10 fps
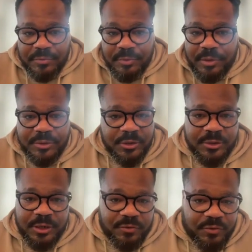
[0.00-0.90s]
we want to
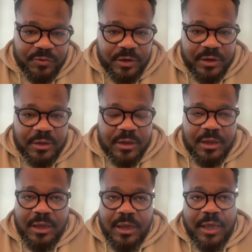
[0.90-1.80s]
change everything.
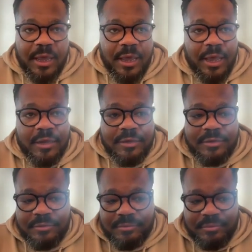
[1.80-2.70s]

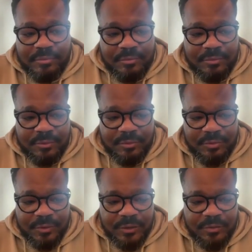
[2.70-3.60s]
And
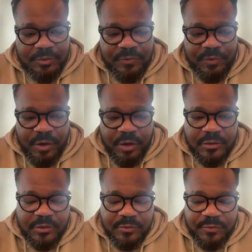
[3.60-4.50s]
we we
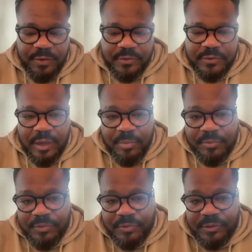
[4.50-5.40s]
forgot it's the first game
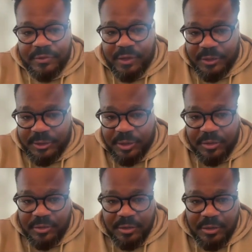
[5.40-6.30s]
of the Six
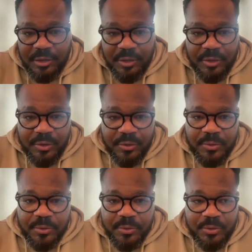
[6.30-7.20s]
Nation.
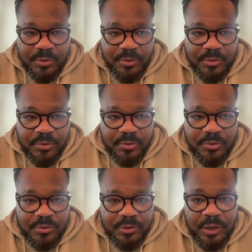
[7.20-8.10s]
You
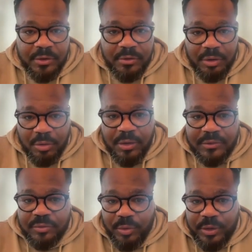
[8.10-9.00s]
you you can
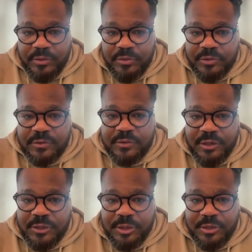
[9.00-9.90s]
always win the Six
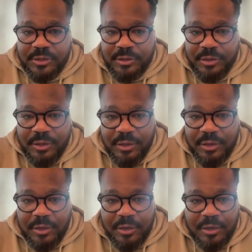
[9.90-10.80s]
Nation.
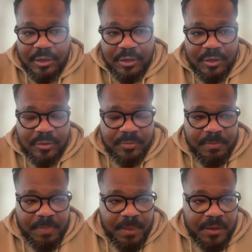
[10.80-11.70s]
Uh,
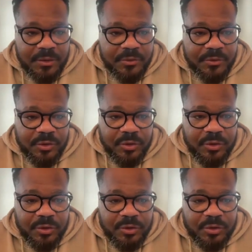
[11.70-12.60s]

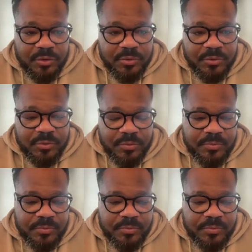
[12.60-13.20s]
so